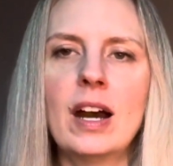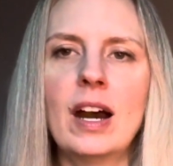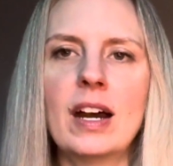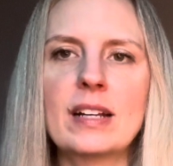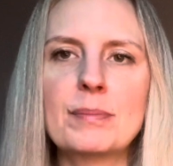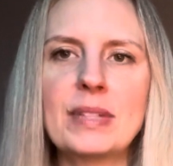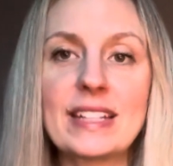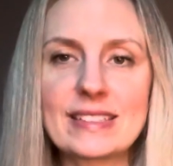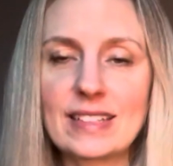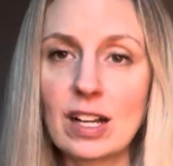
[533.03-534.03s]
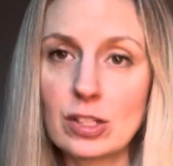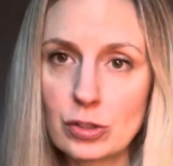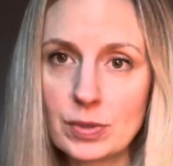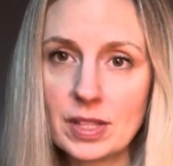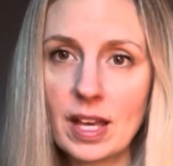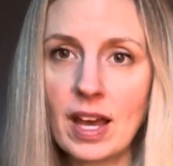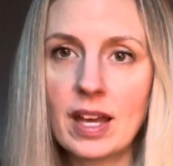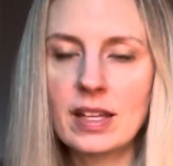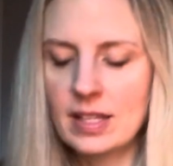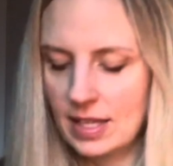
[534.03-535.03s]
uh, being in touch with
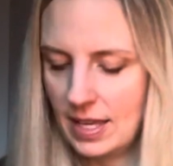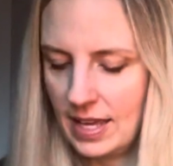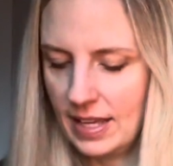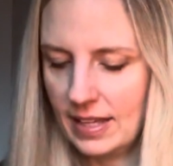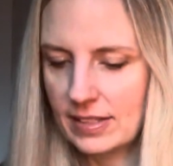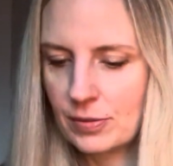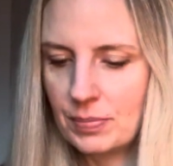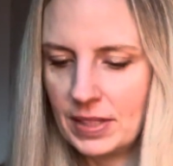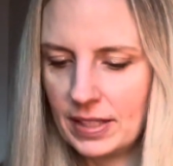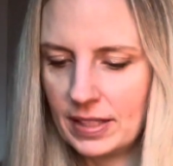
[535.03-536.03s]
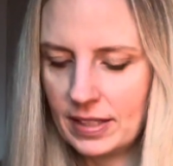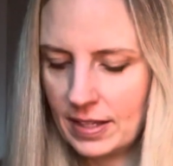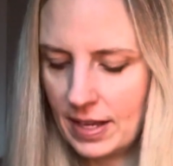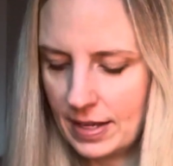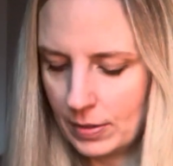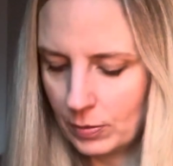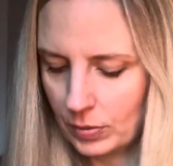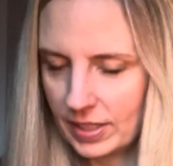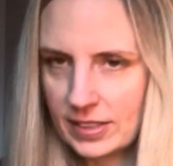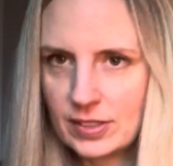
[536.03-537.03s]
that and being
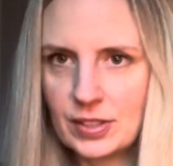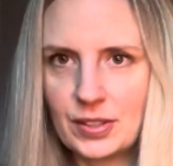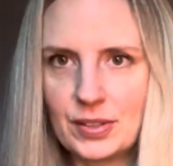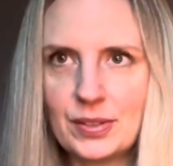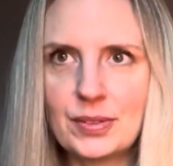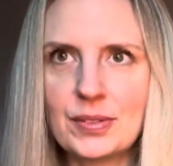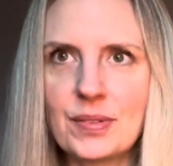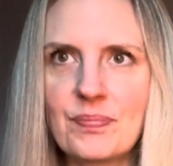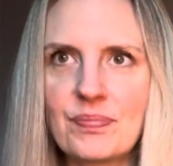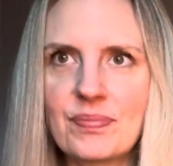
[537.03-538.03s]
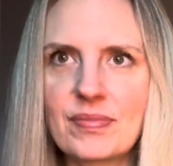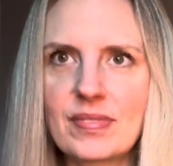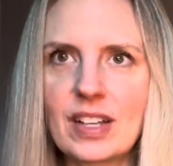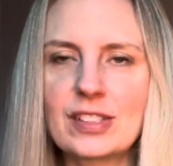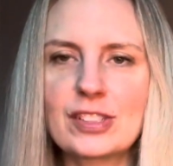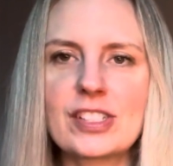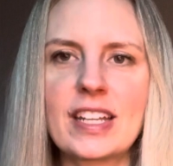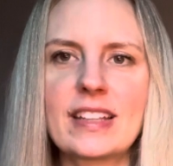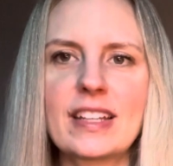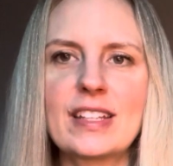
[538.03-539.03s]
willing to
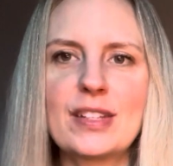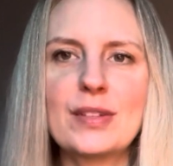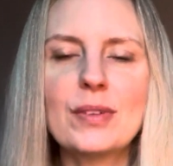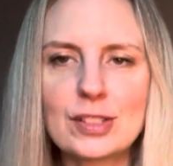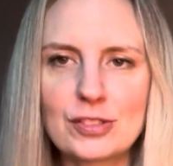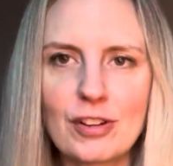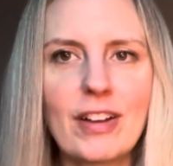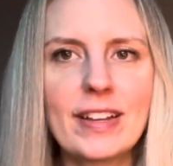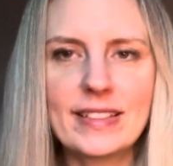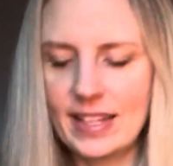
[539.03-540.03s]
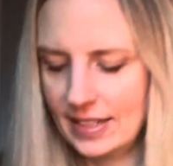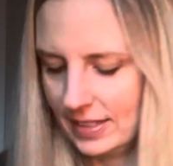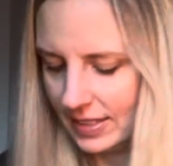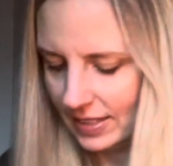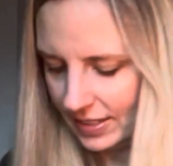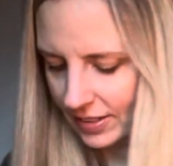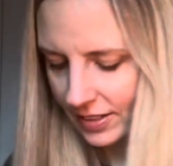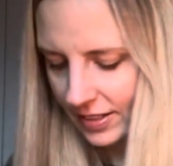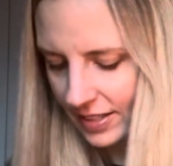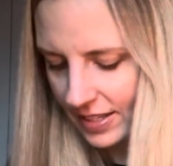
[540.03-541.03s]
understand that you are drawing that in
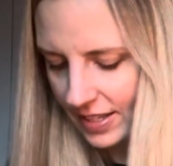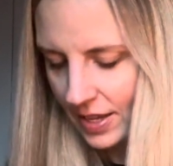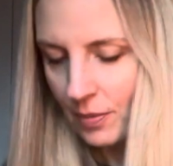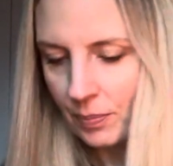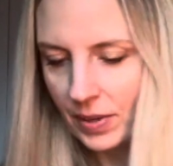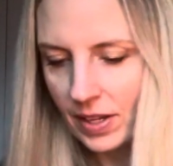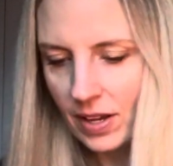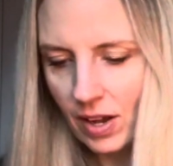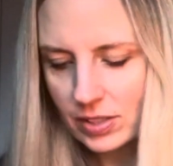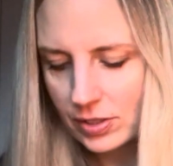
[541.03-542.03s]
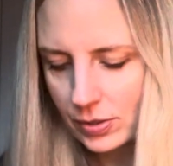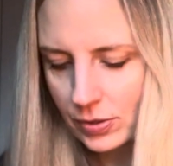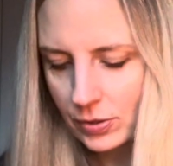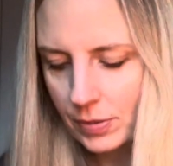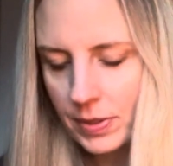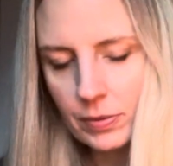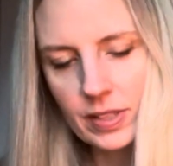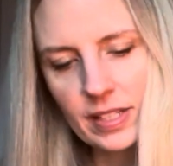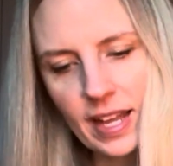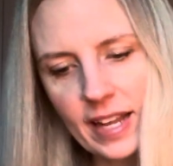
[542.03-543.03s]
here but also Scorpio with a
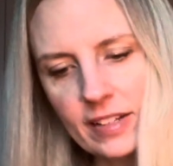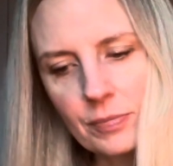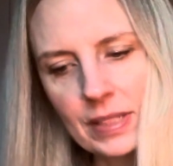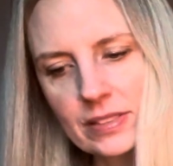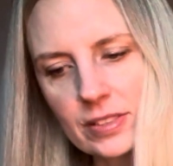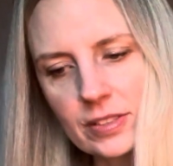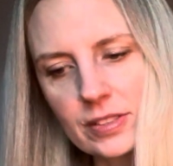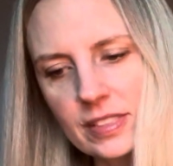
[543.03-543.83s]
nine of pentacles,